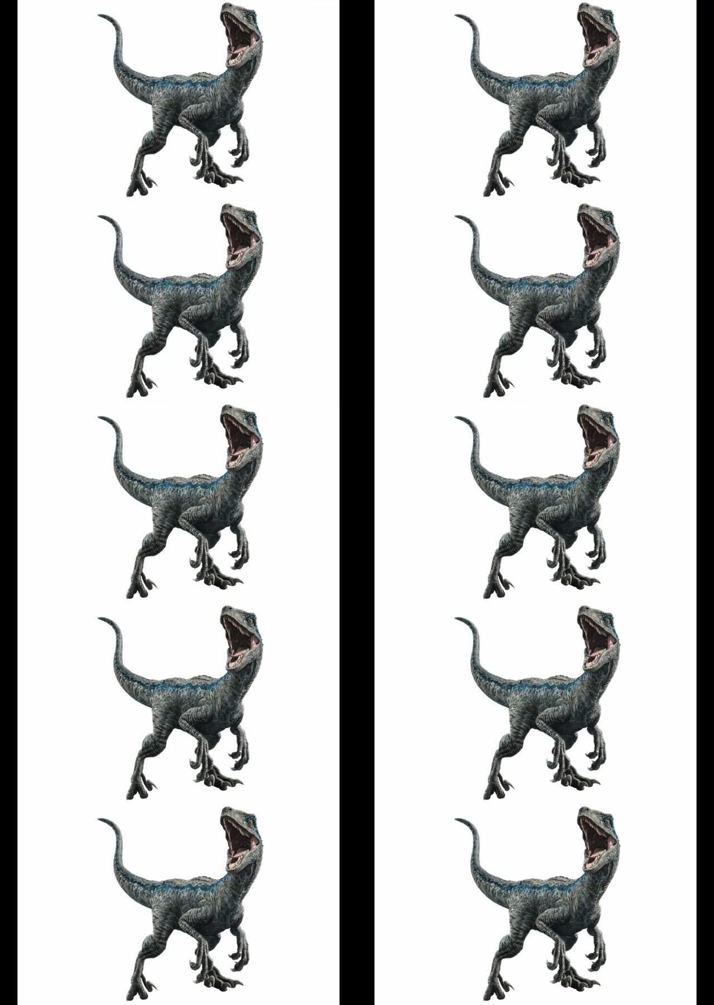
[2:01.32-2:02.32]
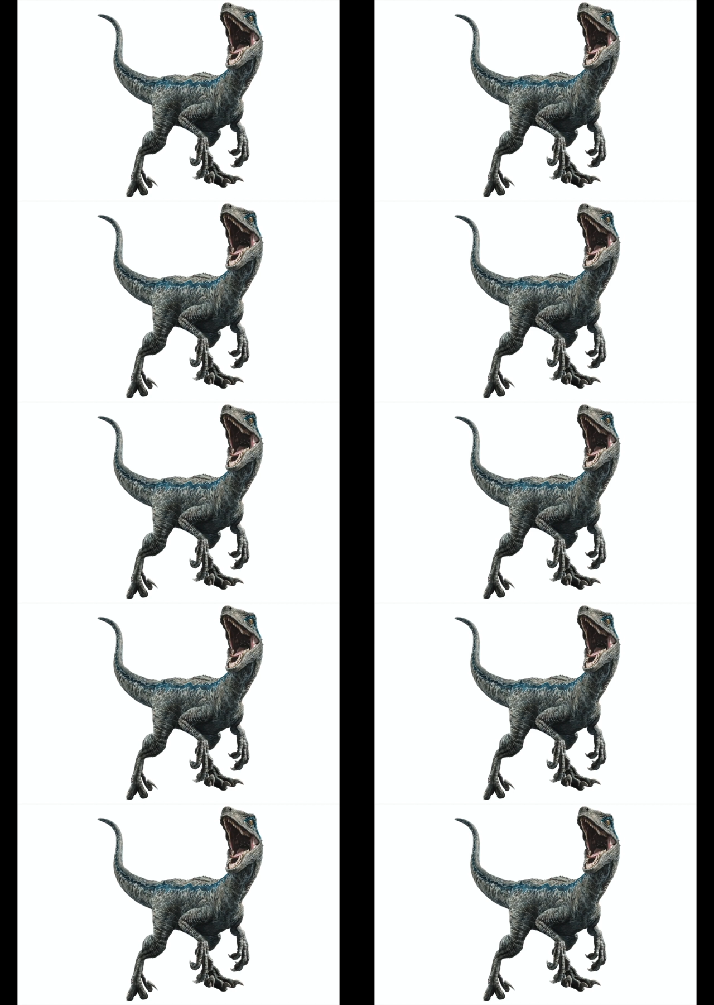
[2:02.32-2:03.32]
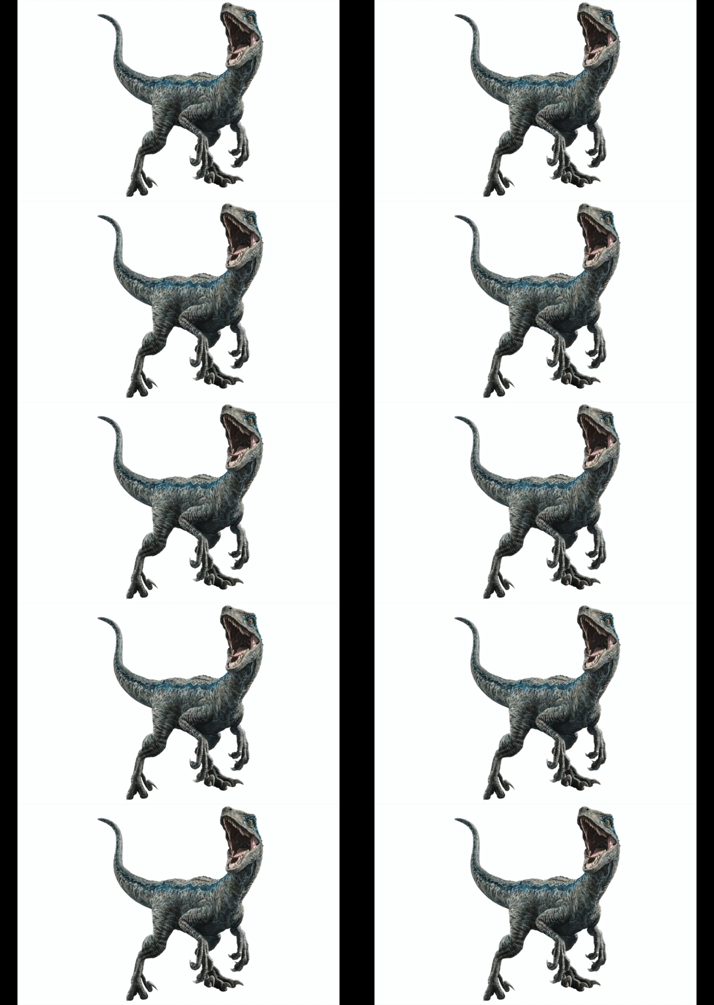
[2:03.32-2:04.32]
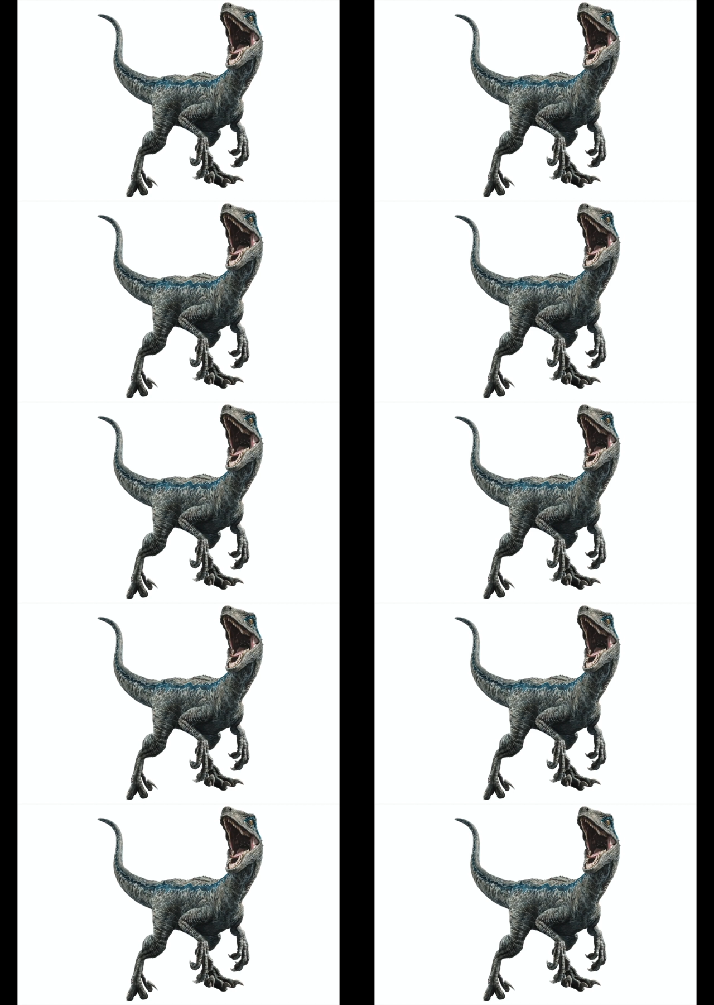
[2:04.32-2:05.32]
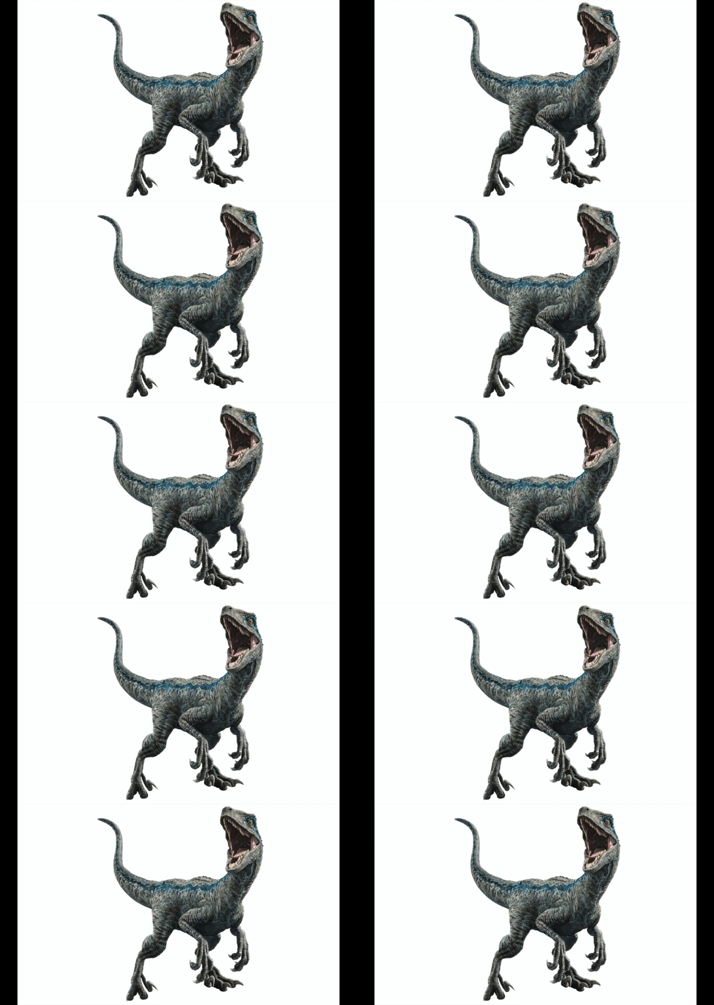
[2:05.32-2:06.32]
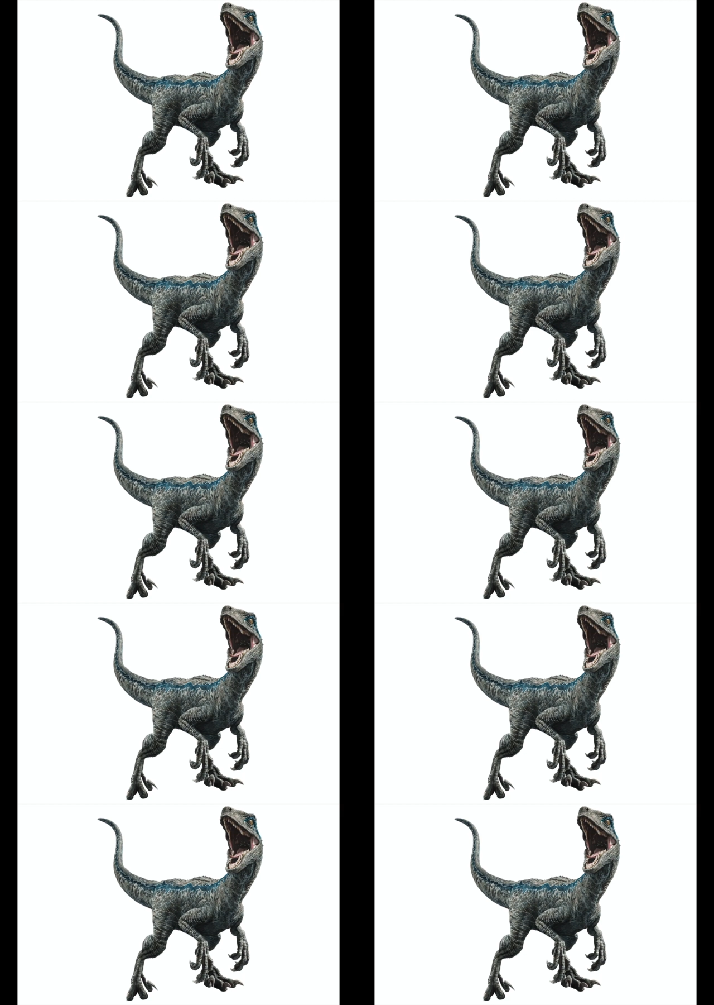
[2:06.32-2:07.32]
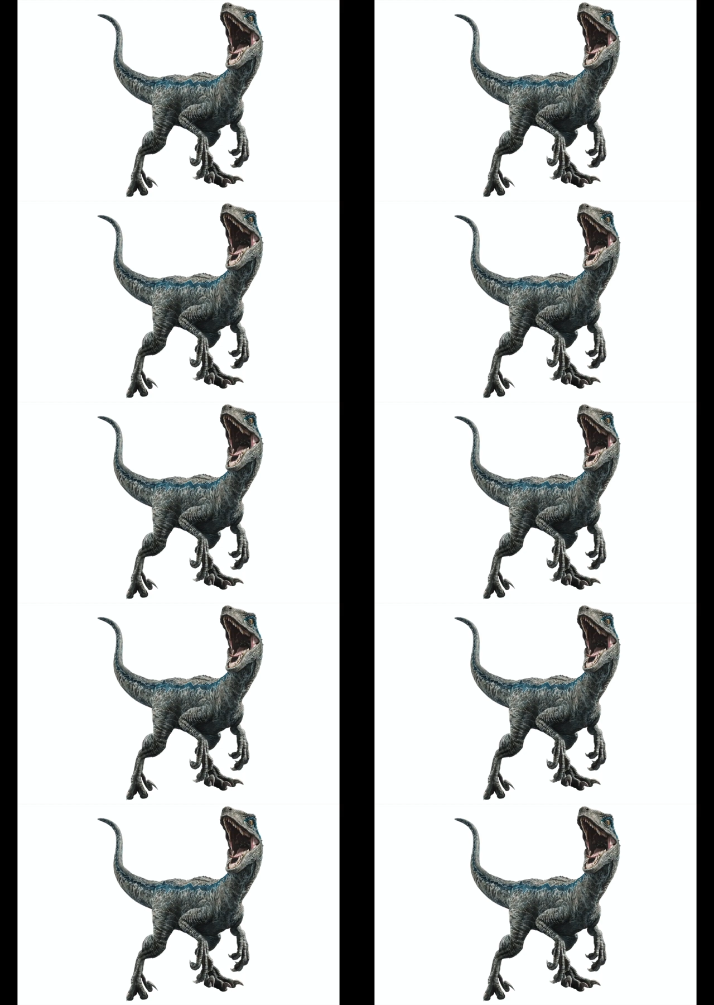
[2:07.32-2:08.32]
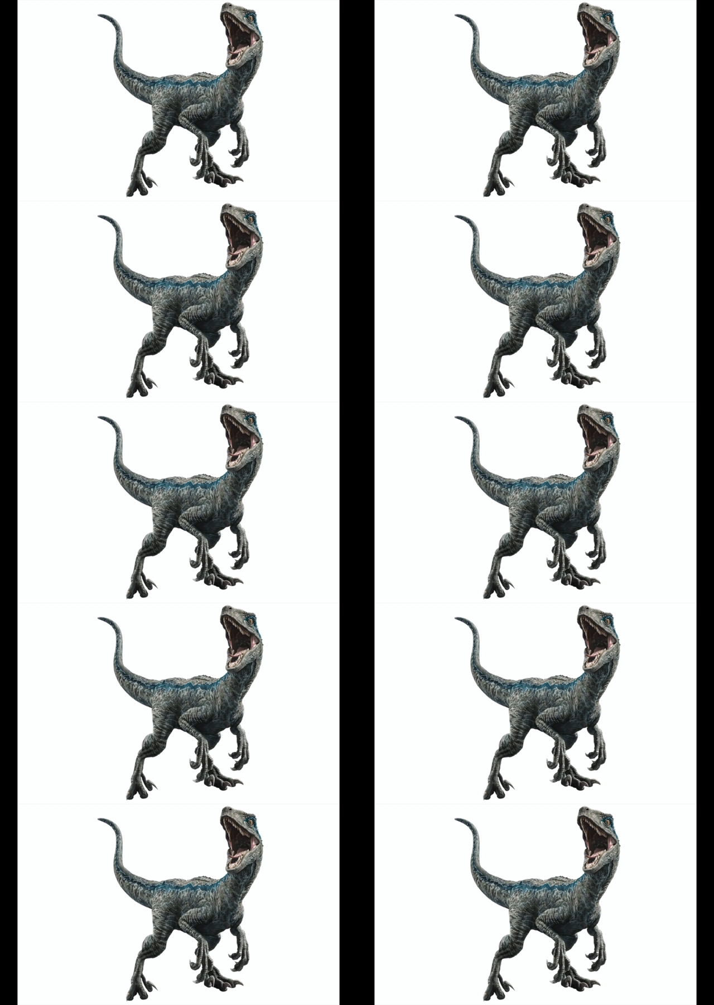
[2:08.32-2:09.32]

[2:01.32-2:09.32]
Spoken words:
Nobody's mouth can be seen.